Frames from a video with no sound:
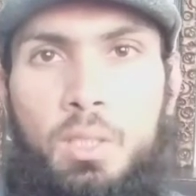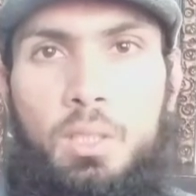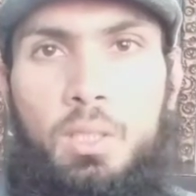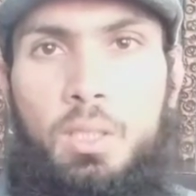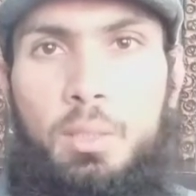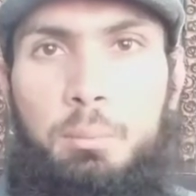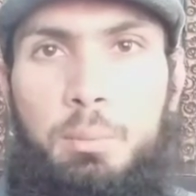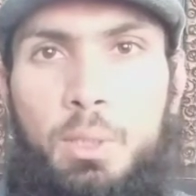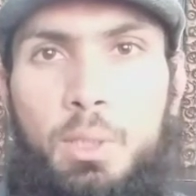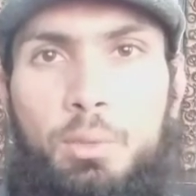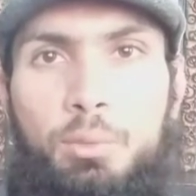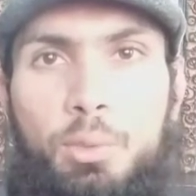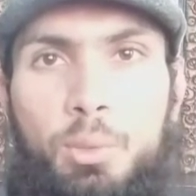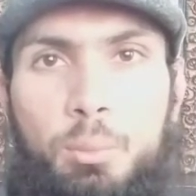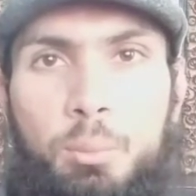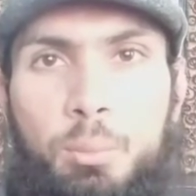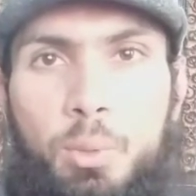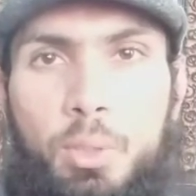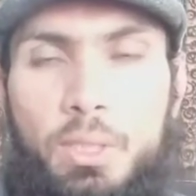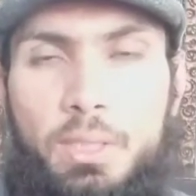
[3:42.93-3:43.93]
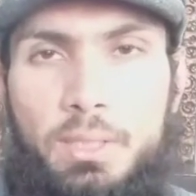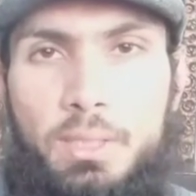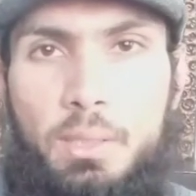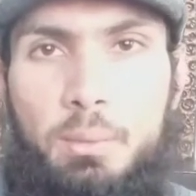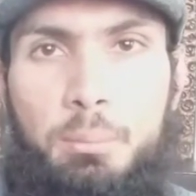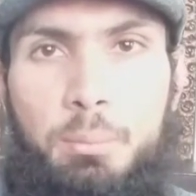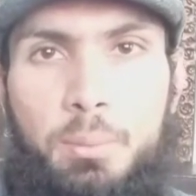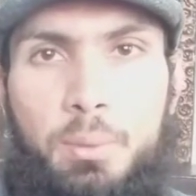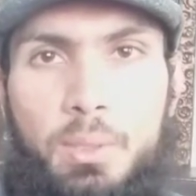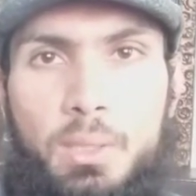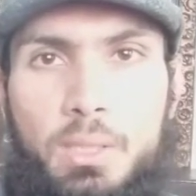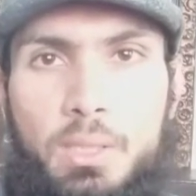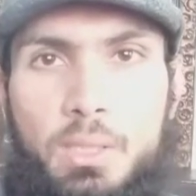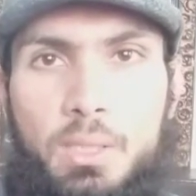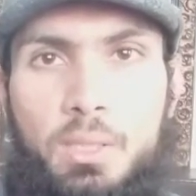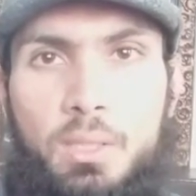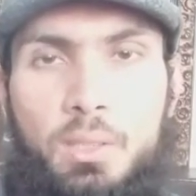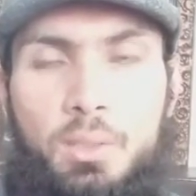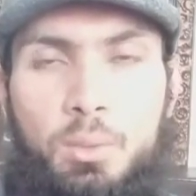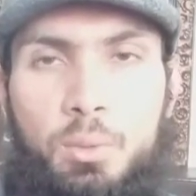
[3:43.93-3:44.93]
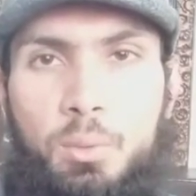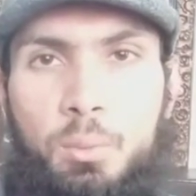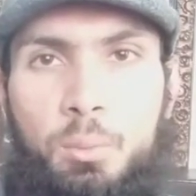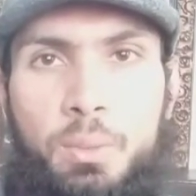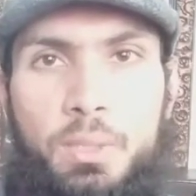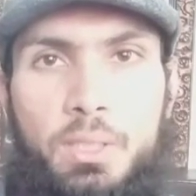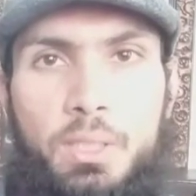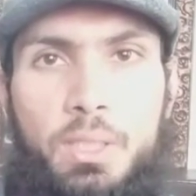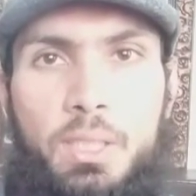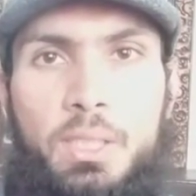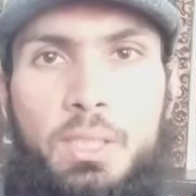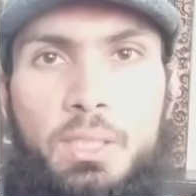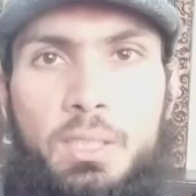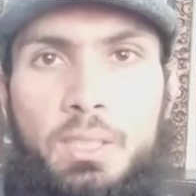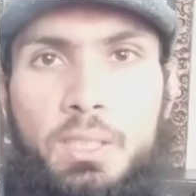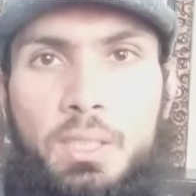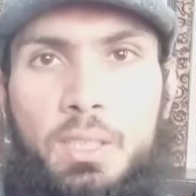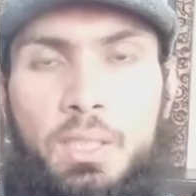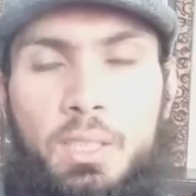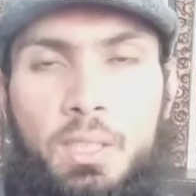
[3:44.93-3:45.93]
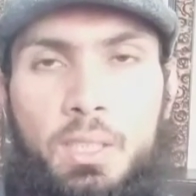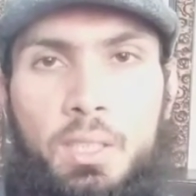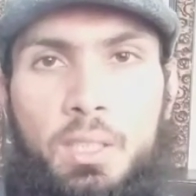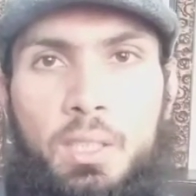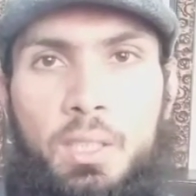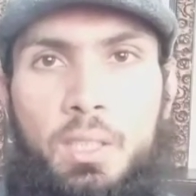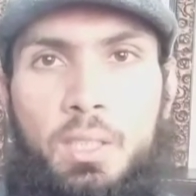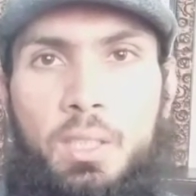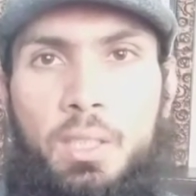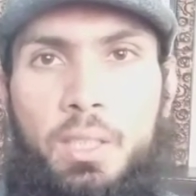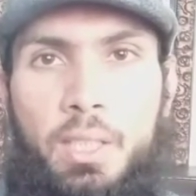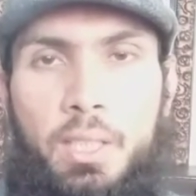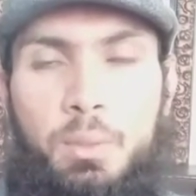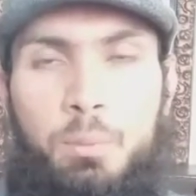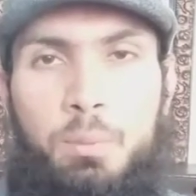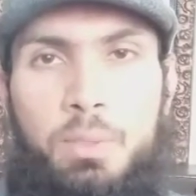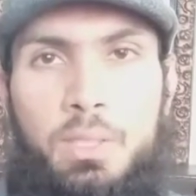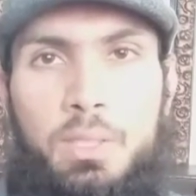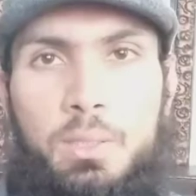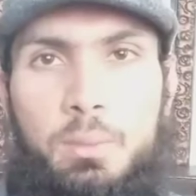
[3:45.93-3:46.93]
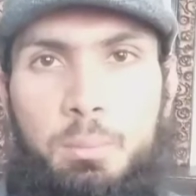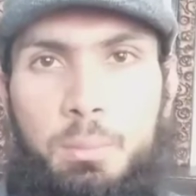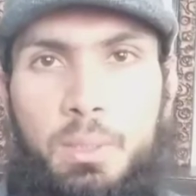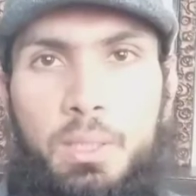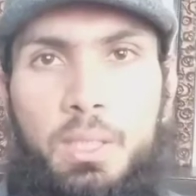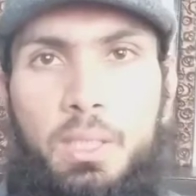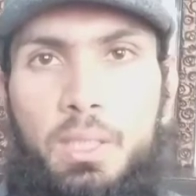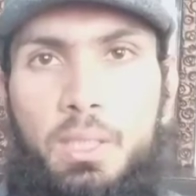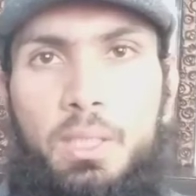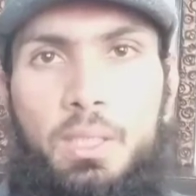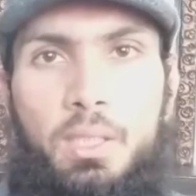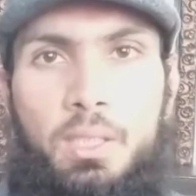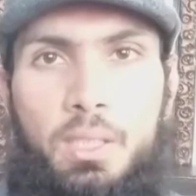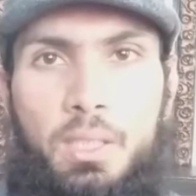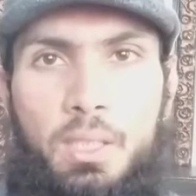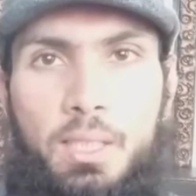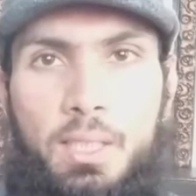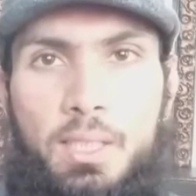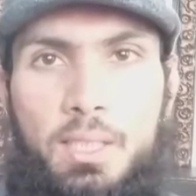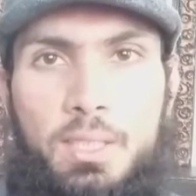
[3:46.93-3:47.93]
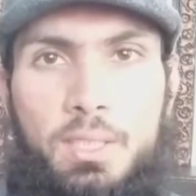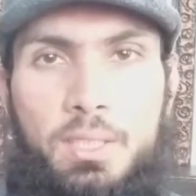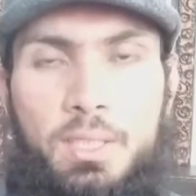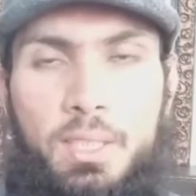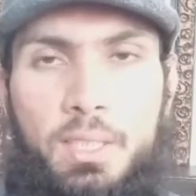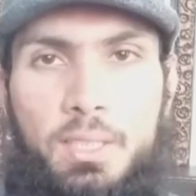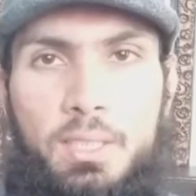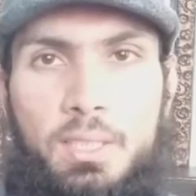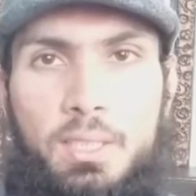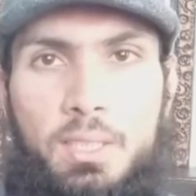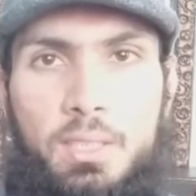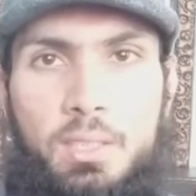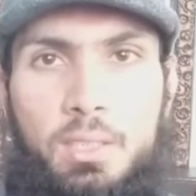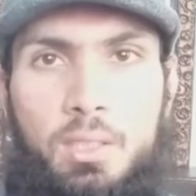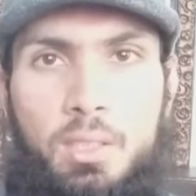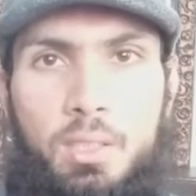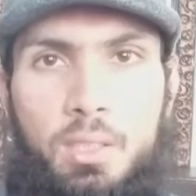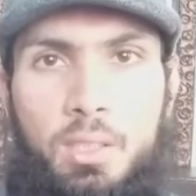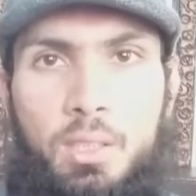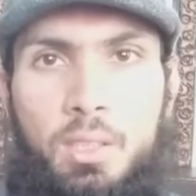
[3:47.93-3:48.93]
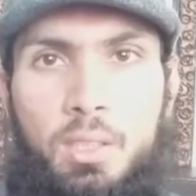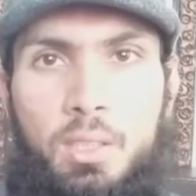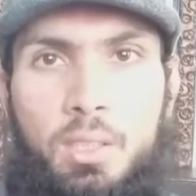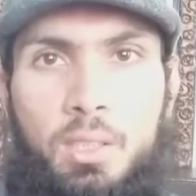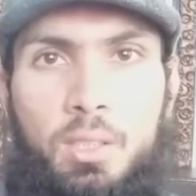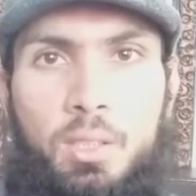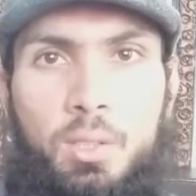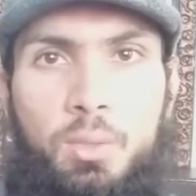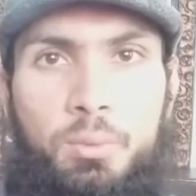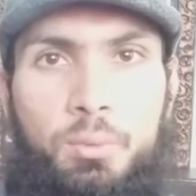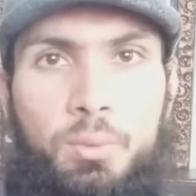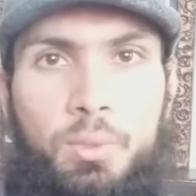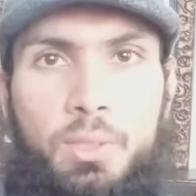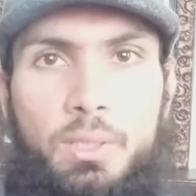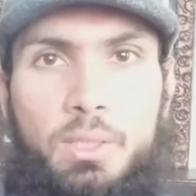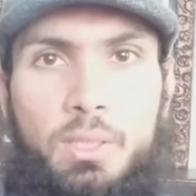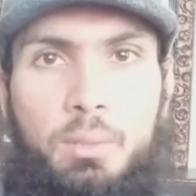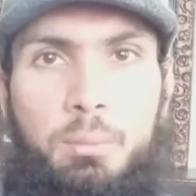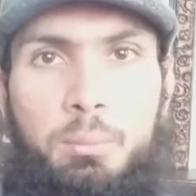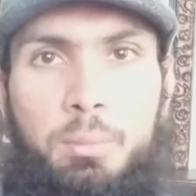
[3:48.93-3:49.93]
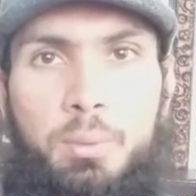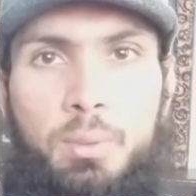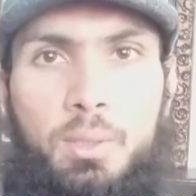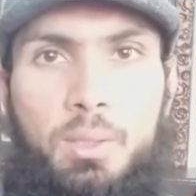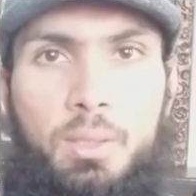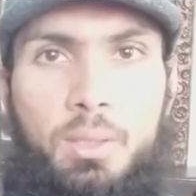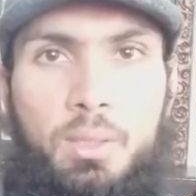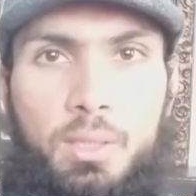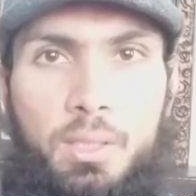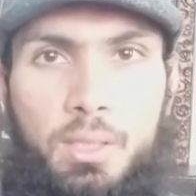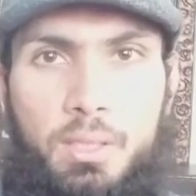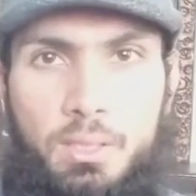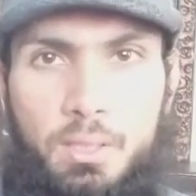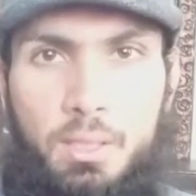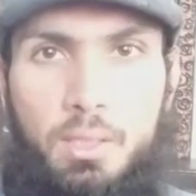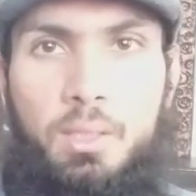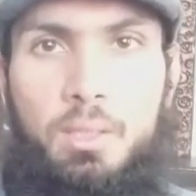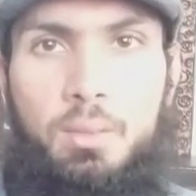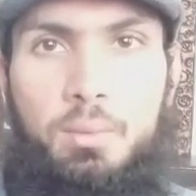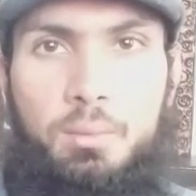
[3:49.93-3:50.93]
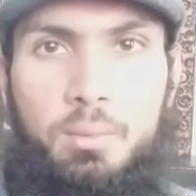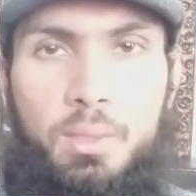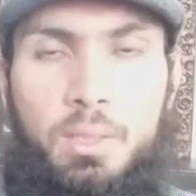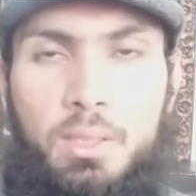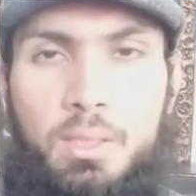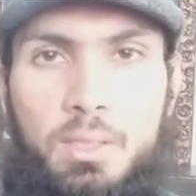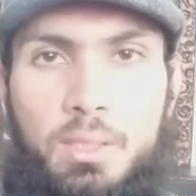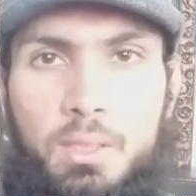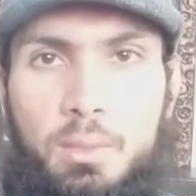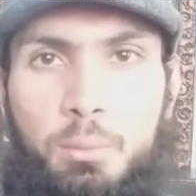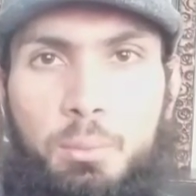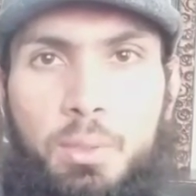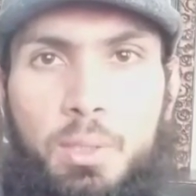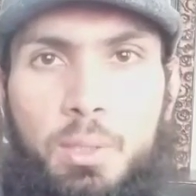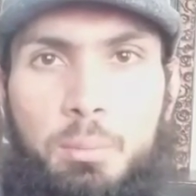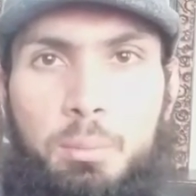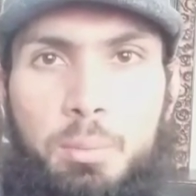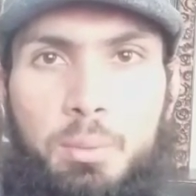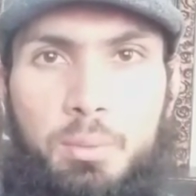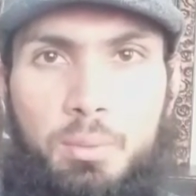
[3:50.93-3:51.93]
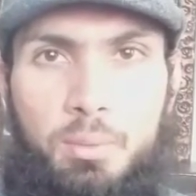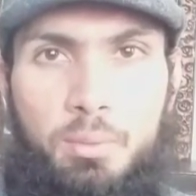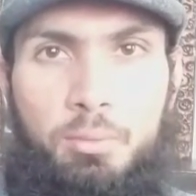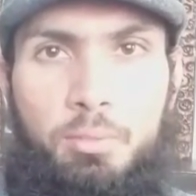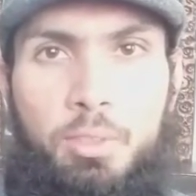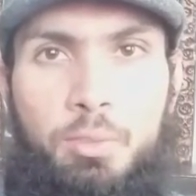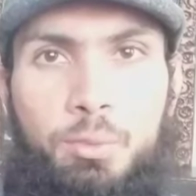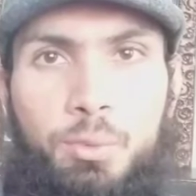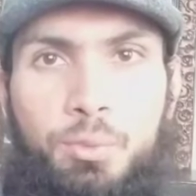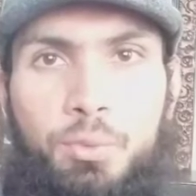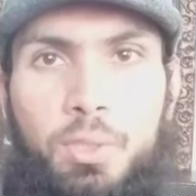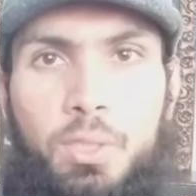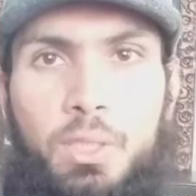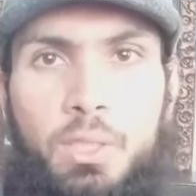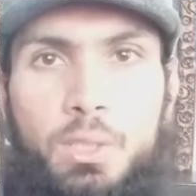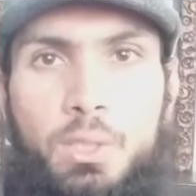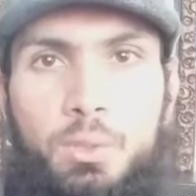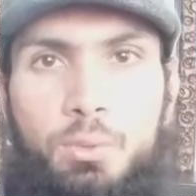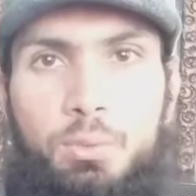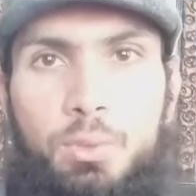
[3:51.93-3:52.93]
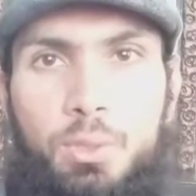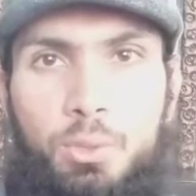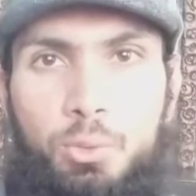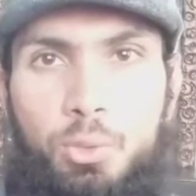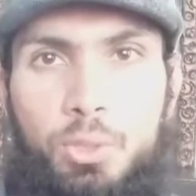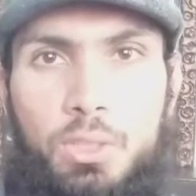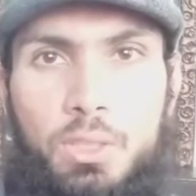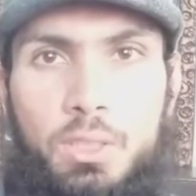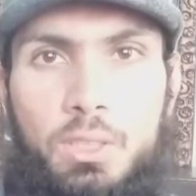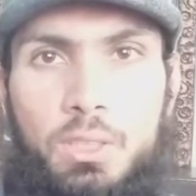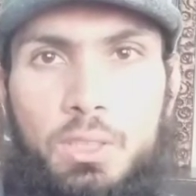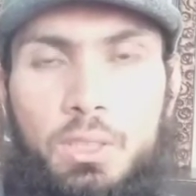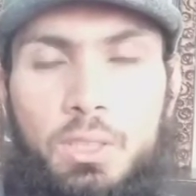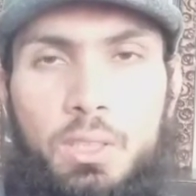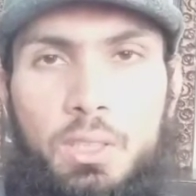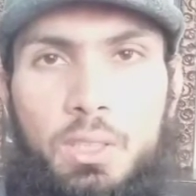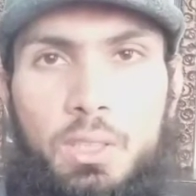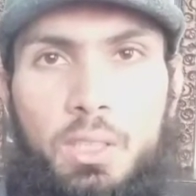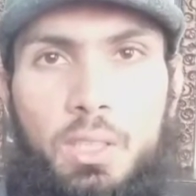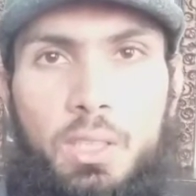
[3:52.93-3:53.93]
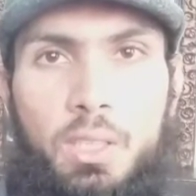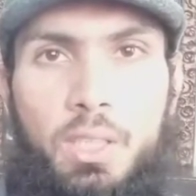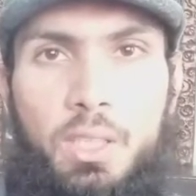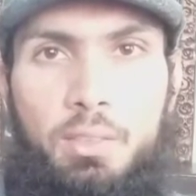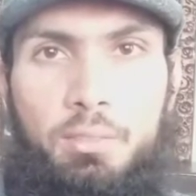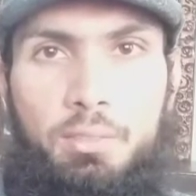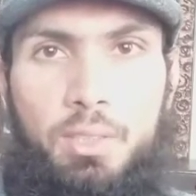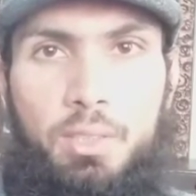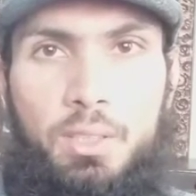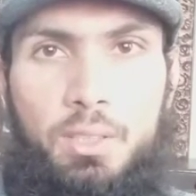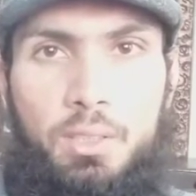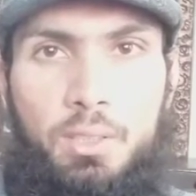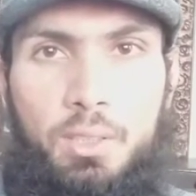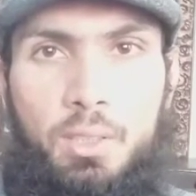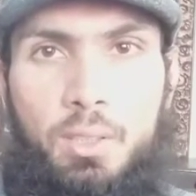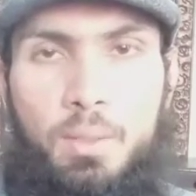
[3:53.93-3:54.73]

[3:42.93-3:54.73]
Let me give you more examples. Which things can we speak in this tense? For example, eaten, it is a verb. When we finish, we use it. I have eaten.